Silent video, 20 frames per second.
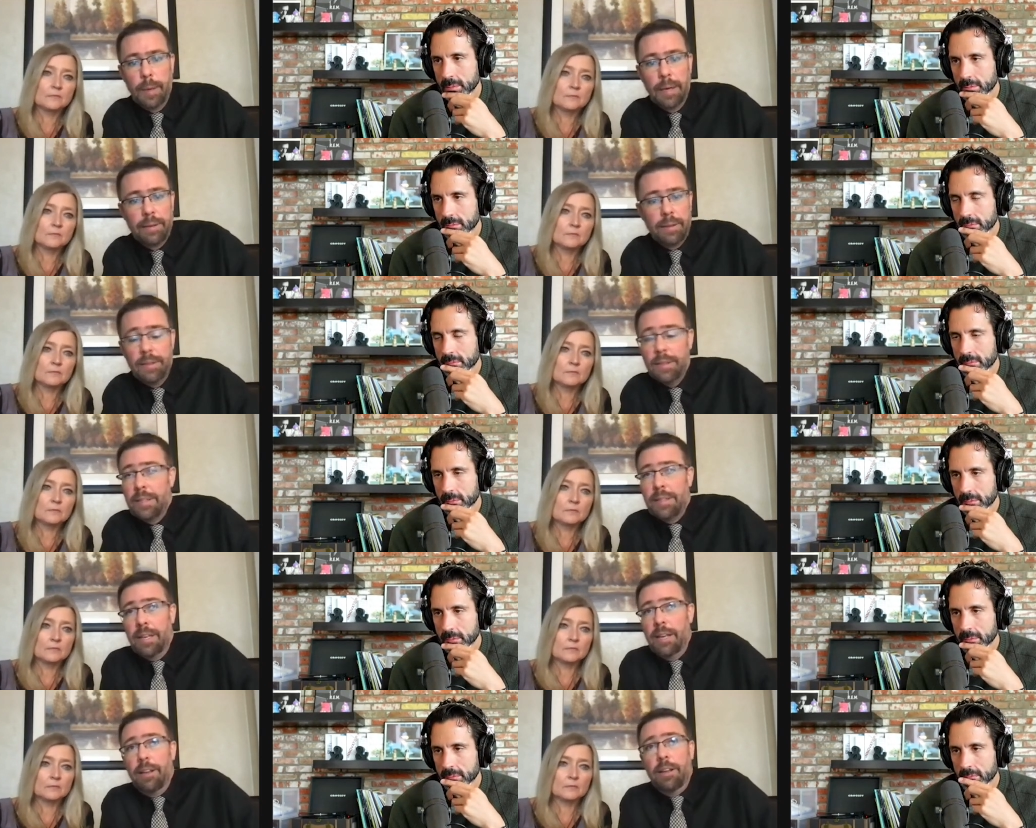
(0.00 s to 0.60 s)
Speaker 1: But
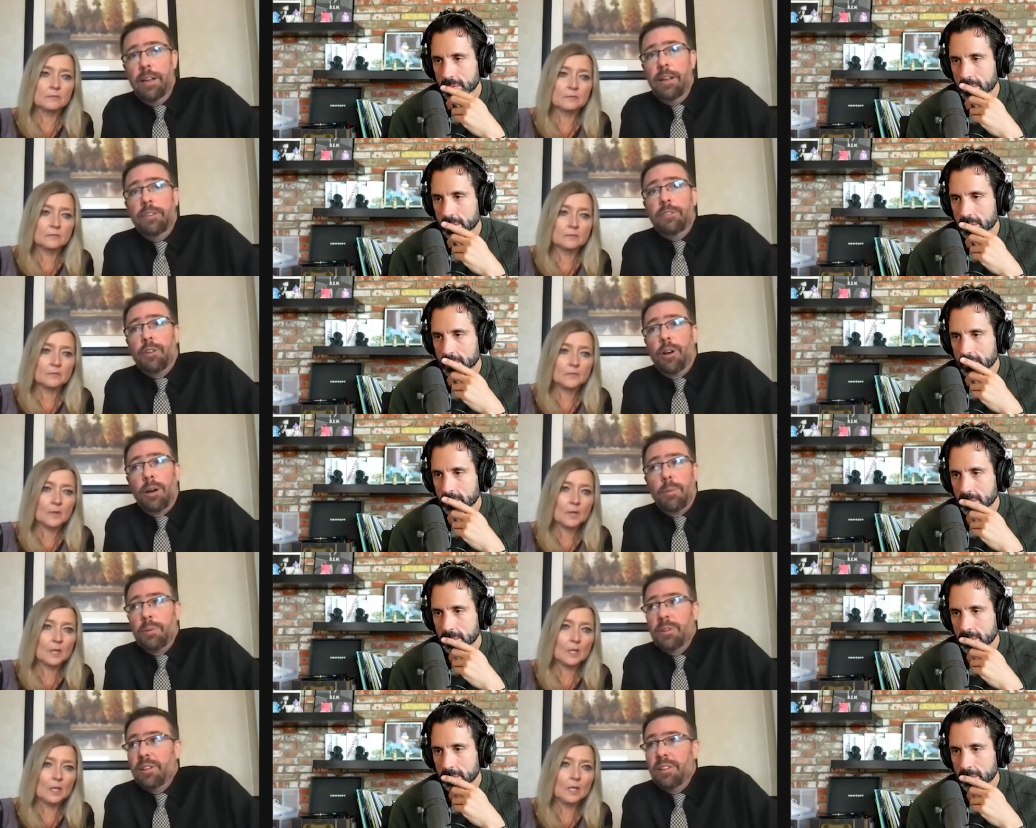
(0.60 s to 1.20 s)
it's
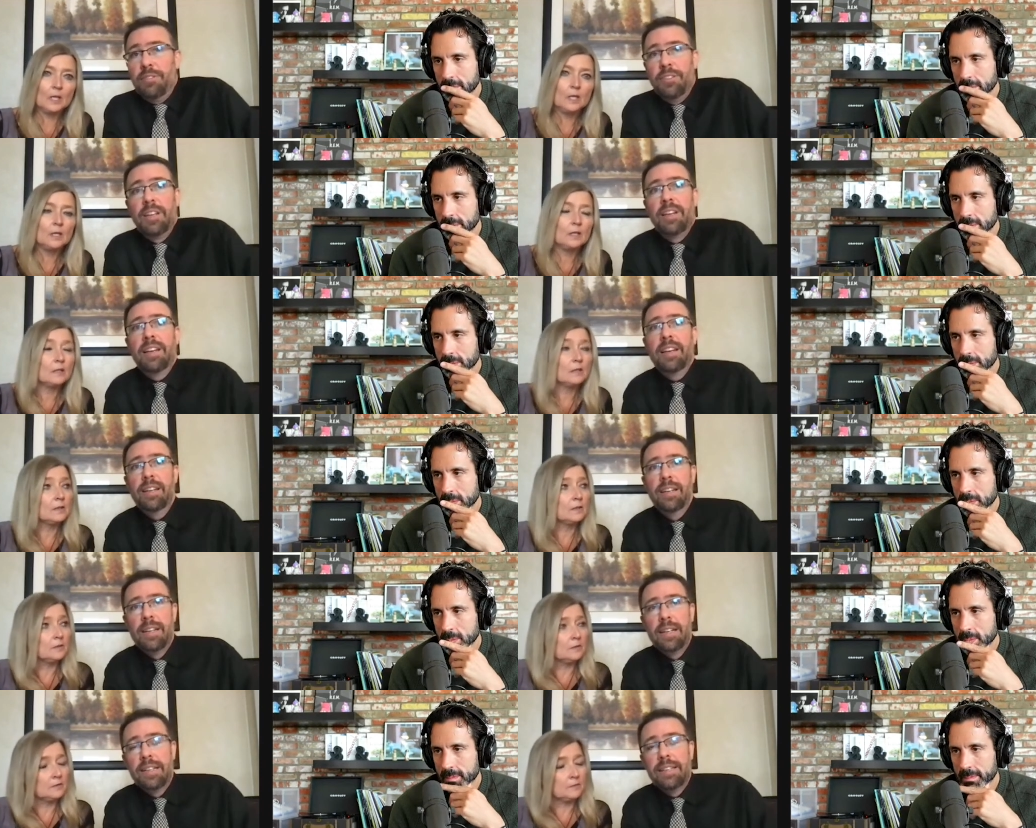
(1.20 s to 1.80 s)
our belief
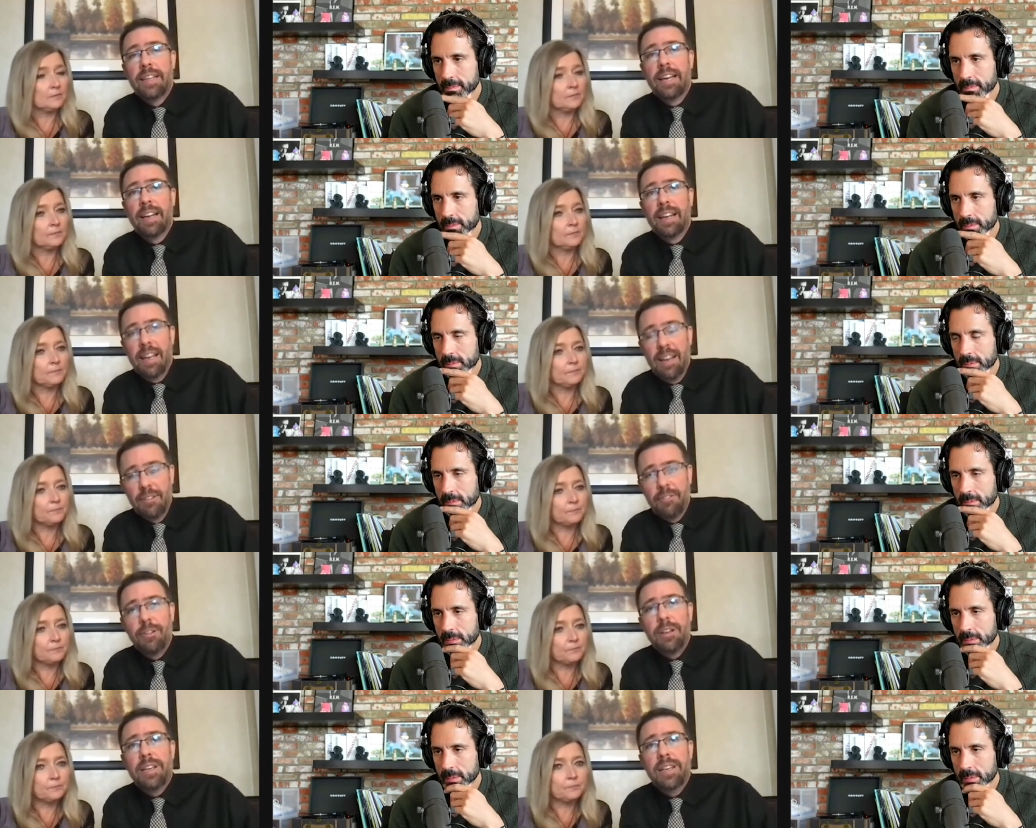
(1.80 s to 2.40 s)
that that
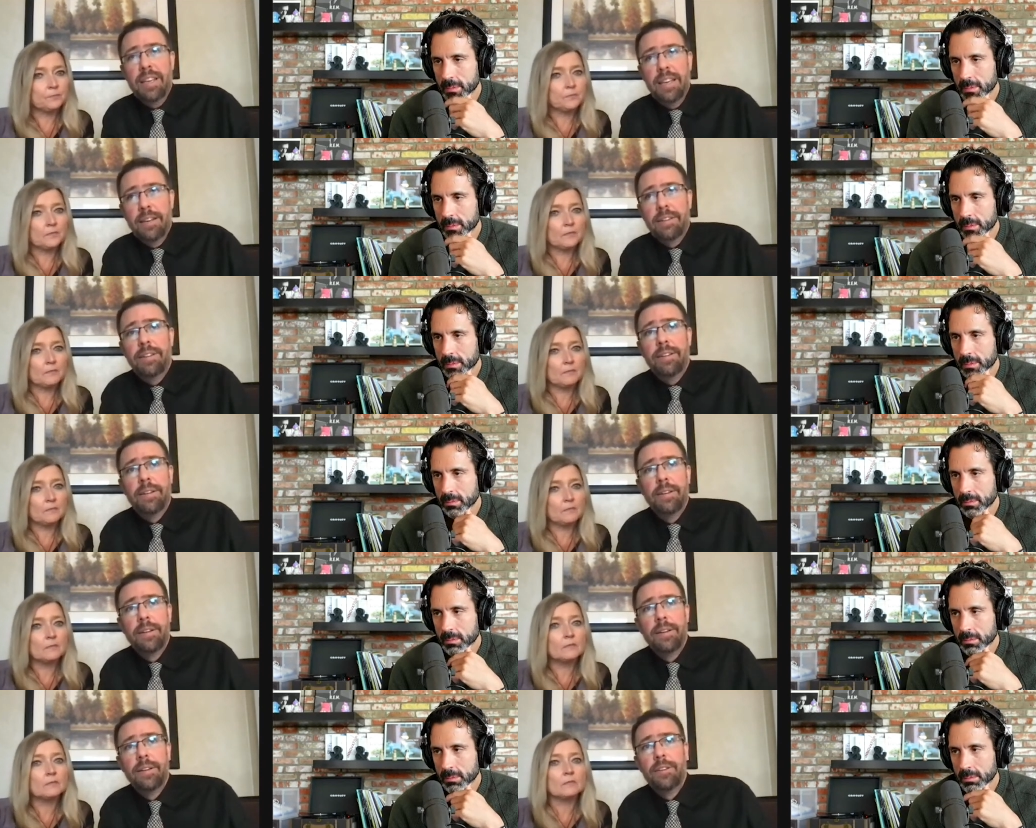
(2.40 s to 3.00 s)
every
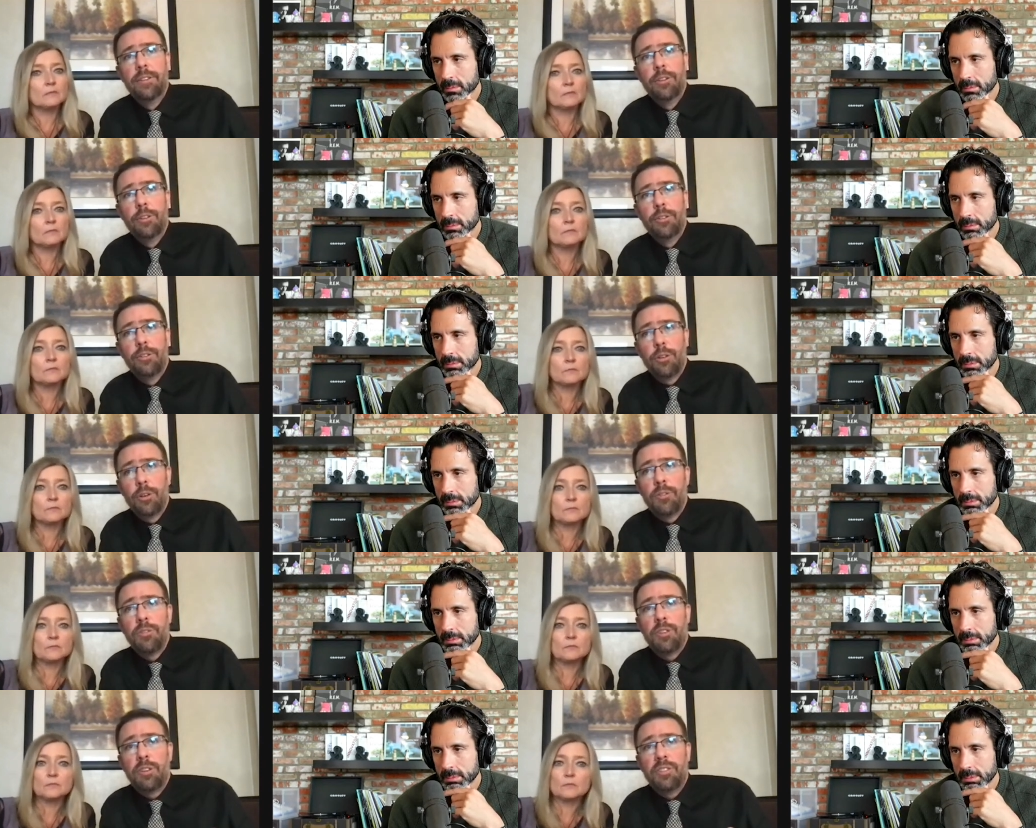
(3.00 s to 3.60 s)
kid
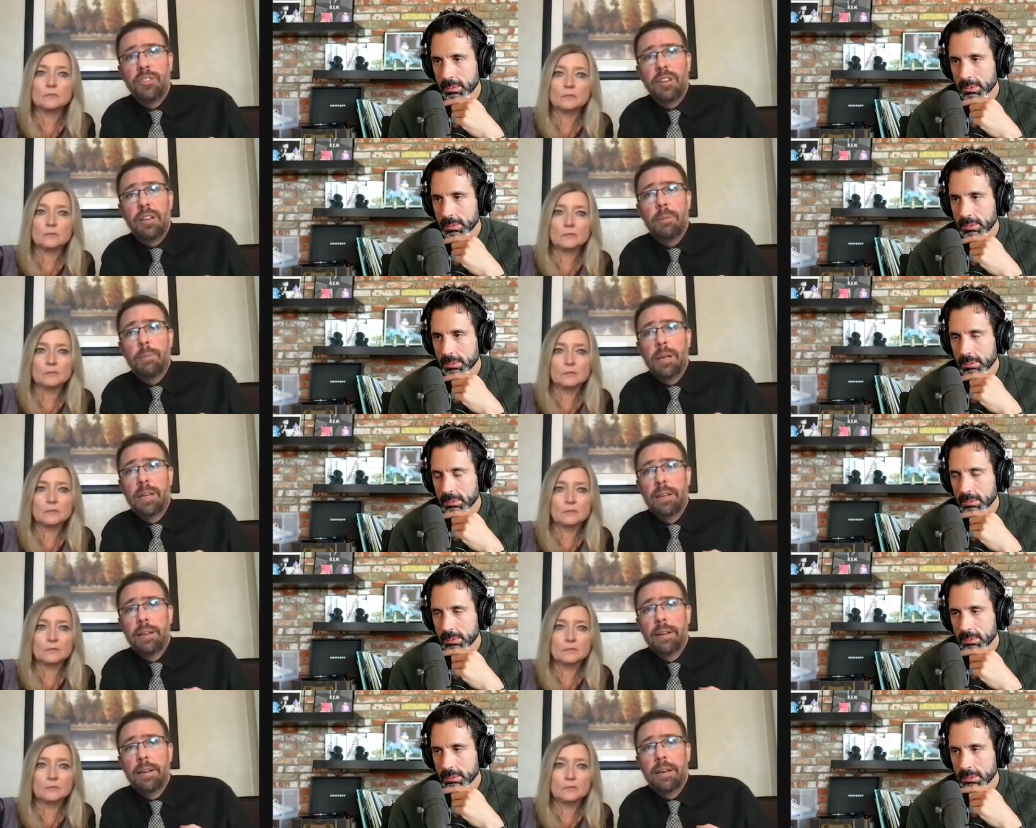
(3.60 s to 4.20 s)
deserves a team and